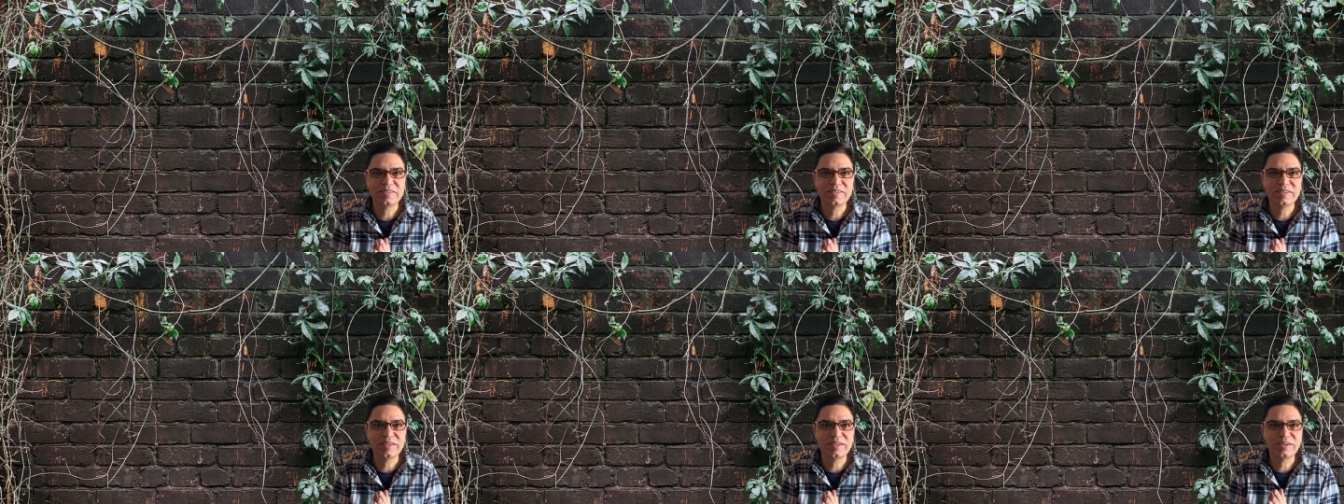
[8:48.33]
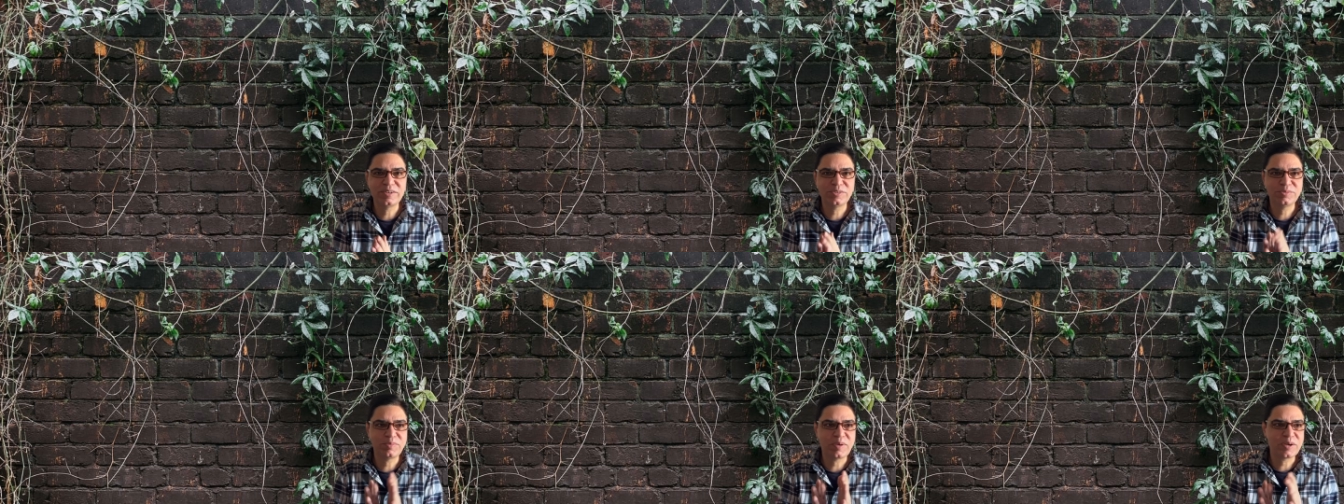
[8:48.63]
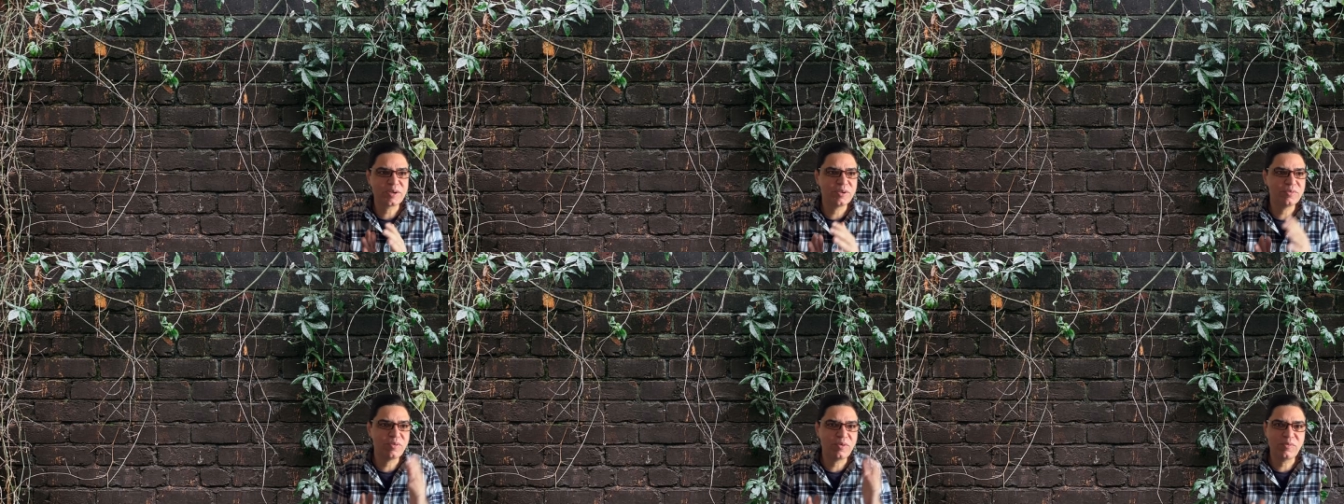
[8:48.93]

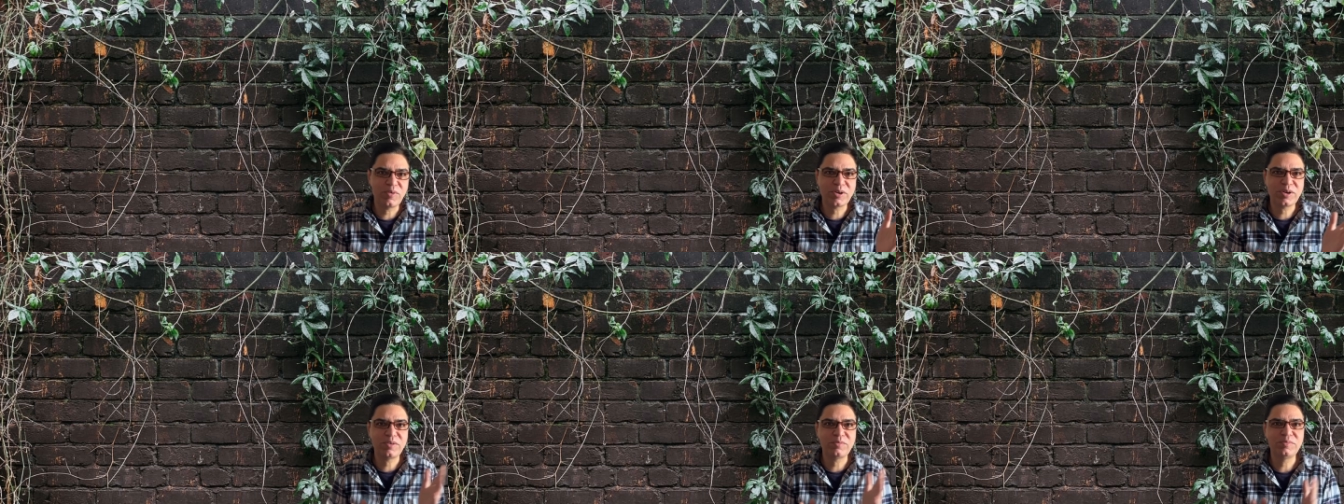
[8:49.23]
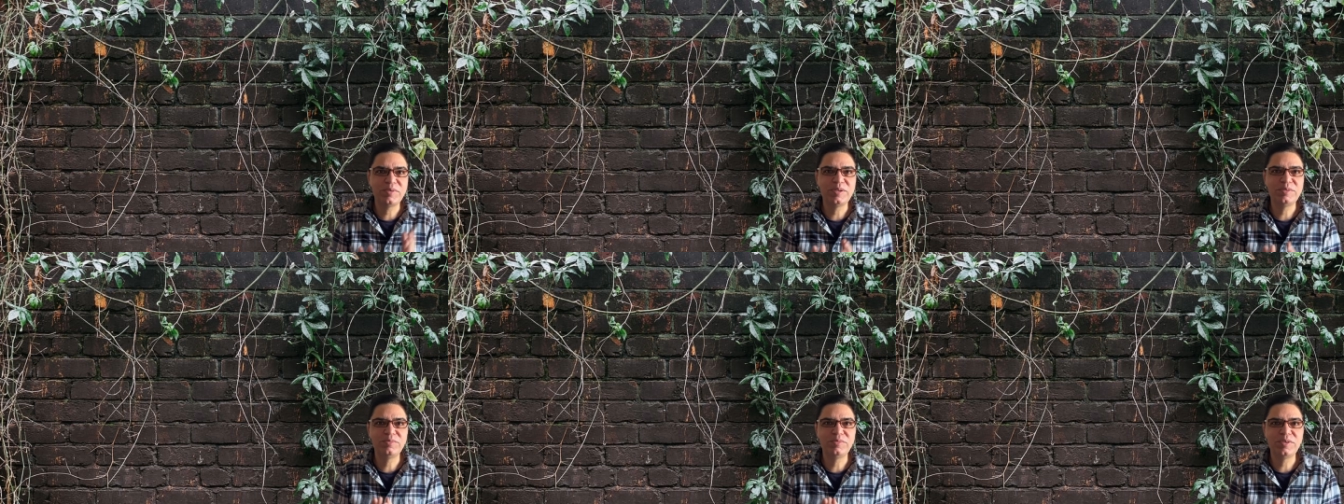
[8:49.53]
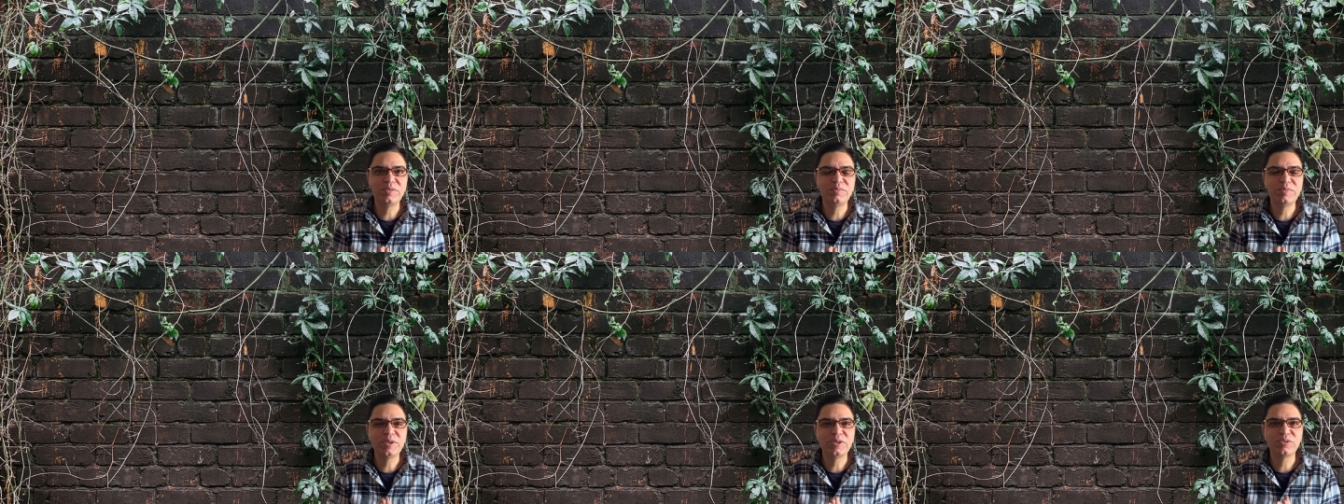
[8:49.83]
irrespective of what we've
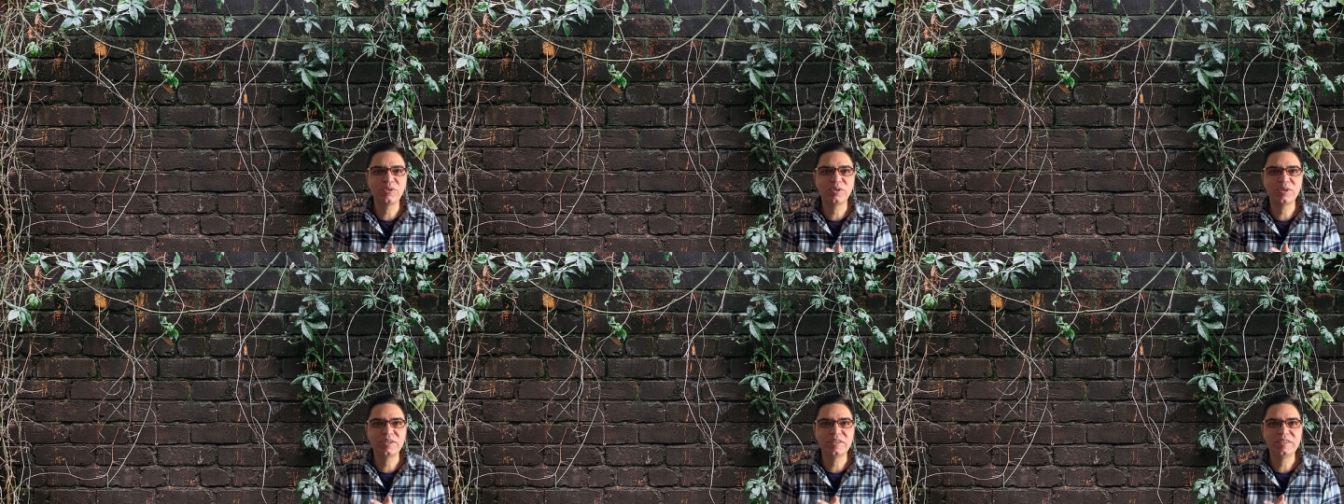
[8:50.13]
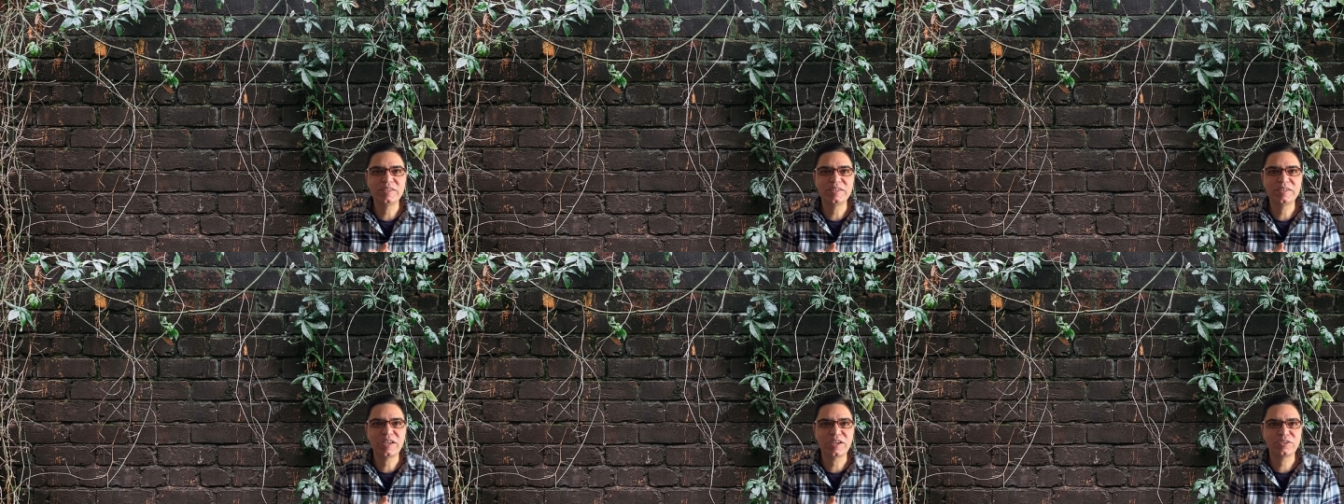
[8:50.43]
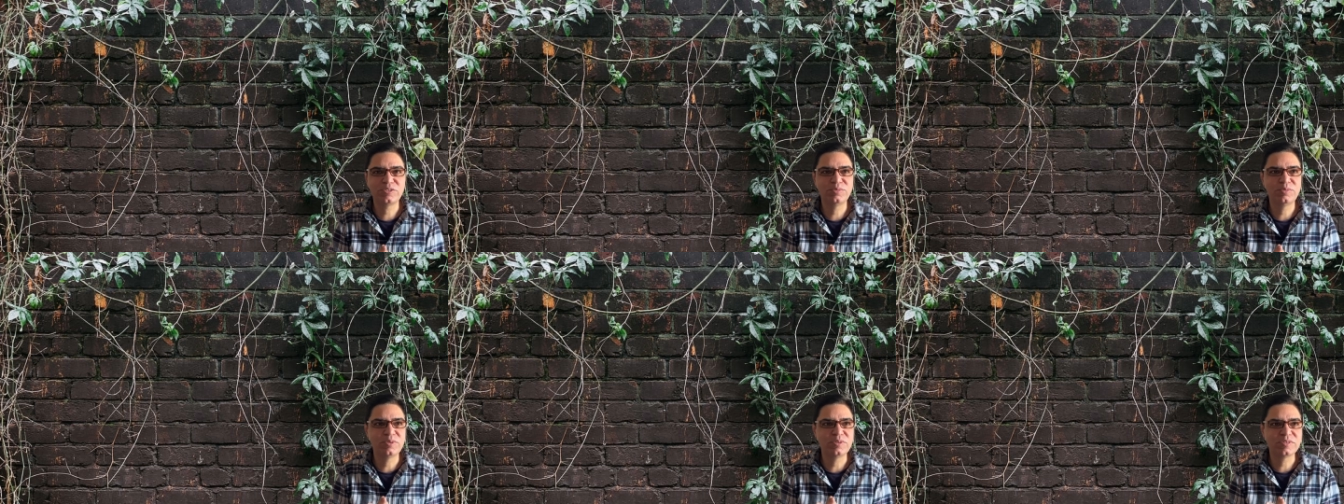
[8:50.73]
been taught in the
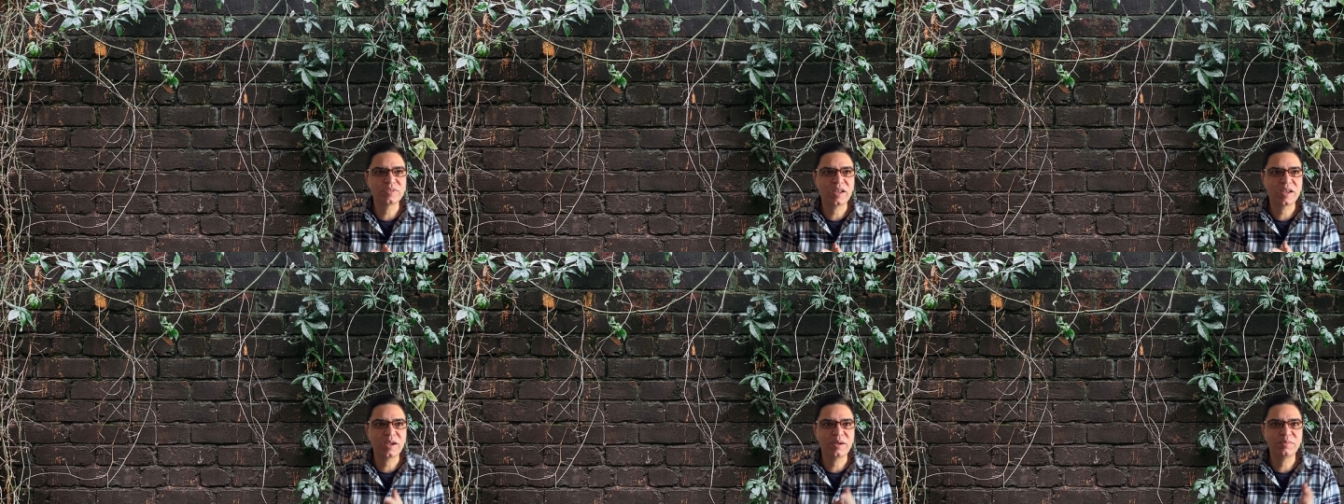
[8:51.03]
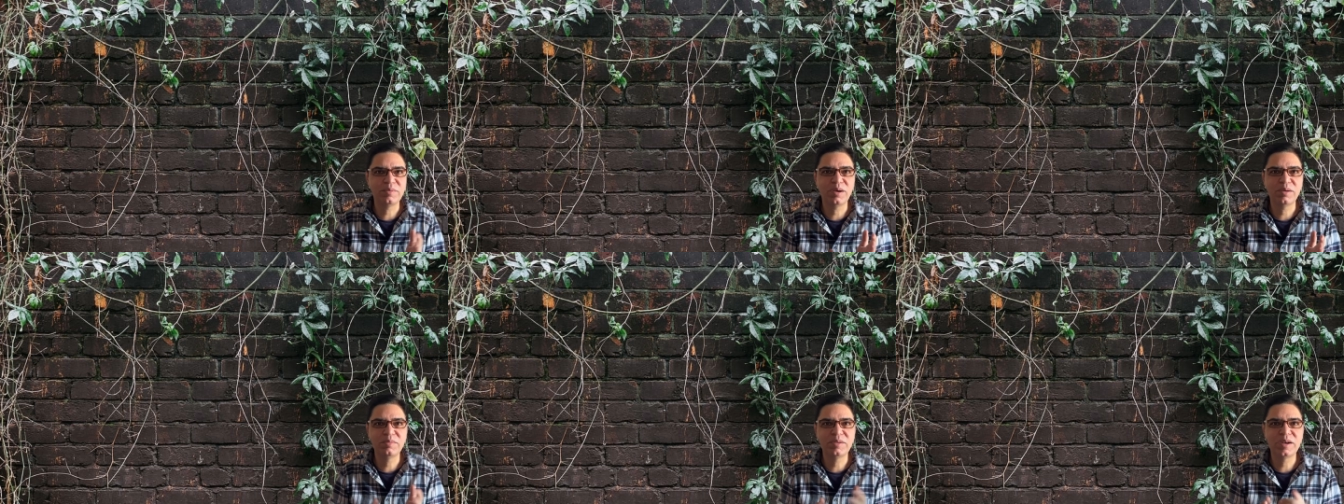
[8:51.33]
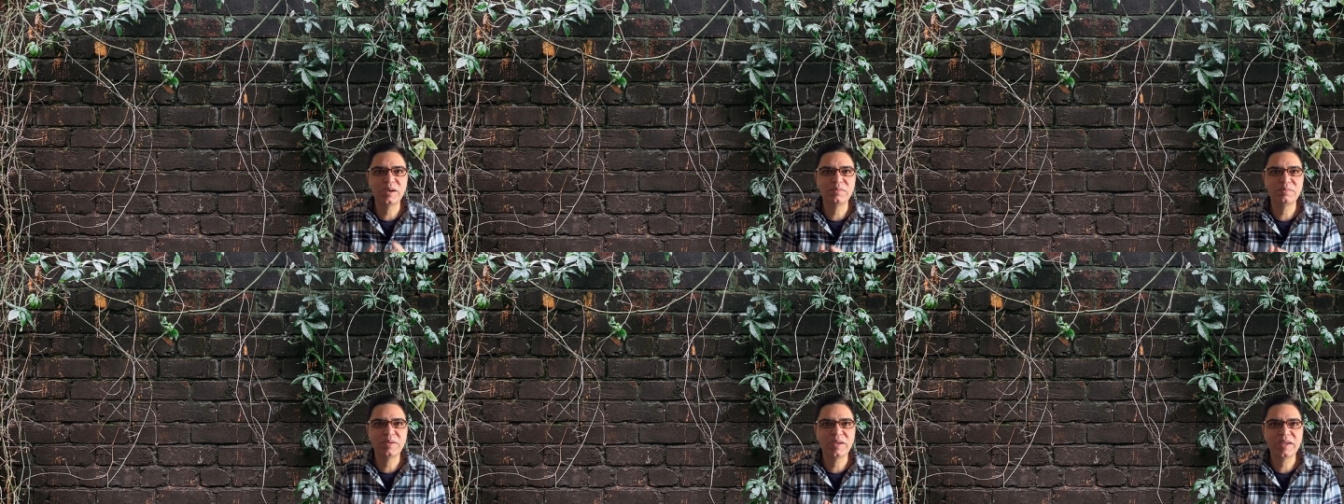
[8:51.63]
textbooks, like
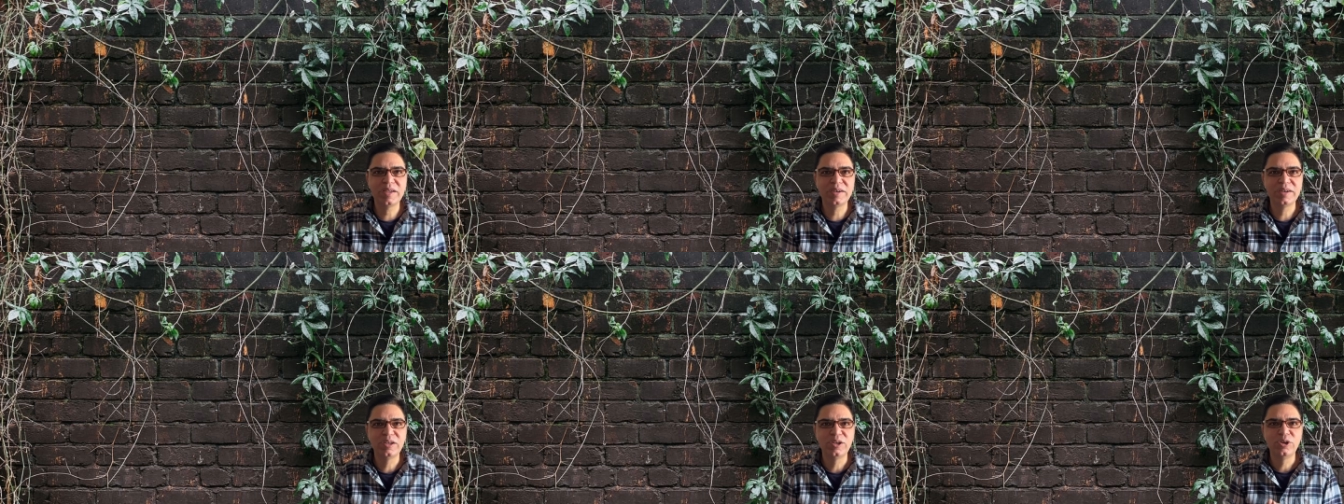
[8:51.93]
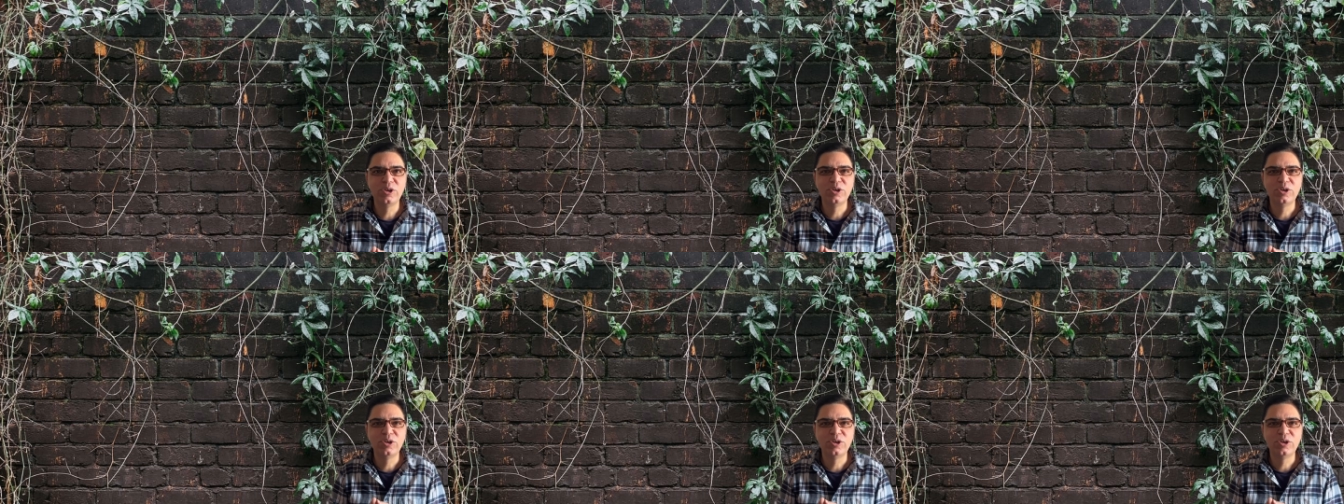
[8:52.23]
abdominal pain,